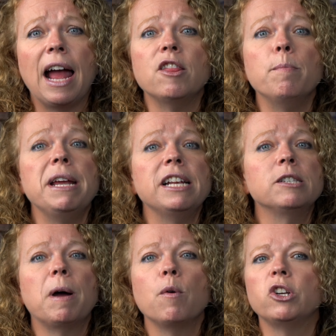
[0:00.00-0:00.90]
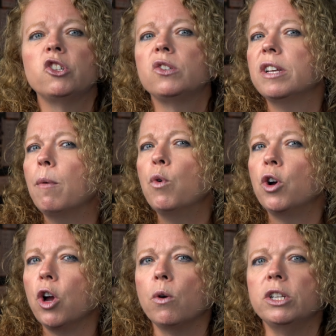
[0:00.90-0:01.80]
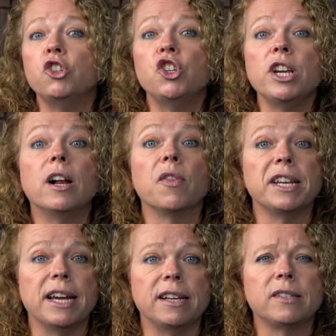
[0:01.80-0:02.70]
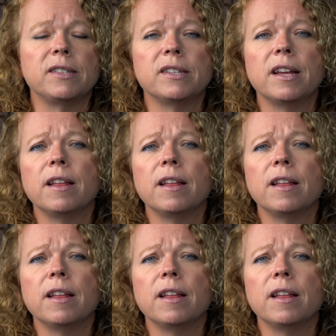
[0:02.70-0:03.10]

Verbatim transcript: and the means by which some will go to cheat on the tests.